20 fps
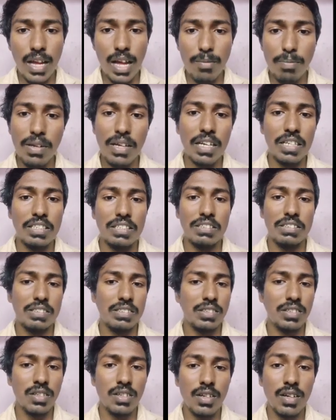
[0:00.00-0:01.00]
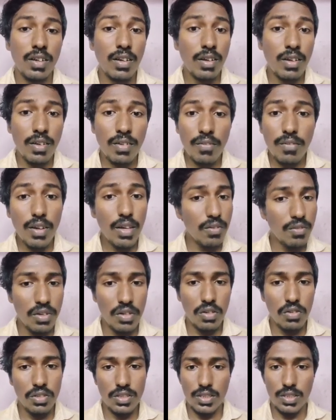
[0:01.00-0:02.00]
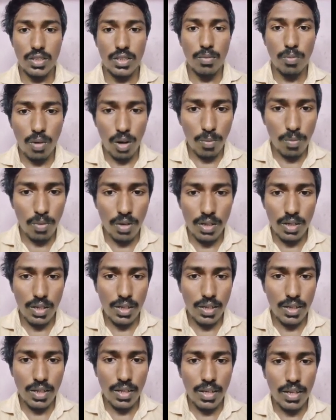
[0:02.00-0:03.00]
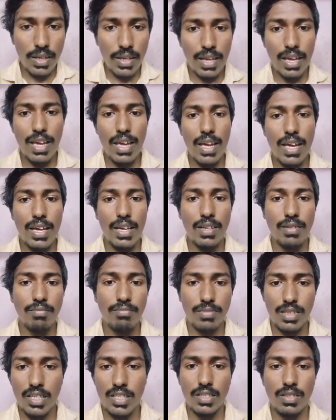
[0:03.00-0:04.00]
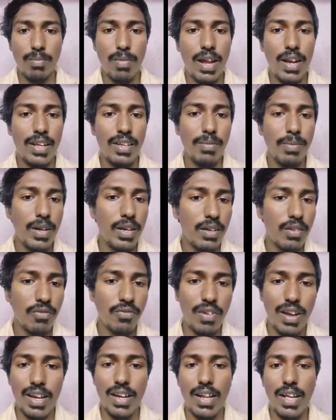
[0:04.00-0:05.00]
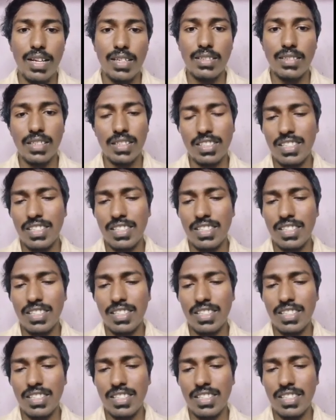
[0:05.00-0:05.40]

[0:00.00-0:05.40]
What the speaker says: Applications where we use probability: AI, risk management, finance,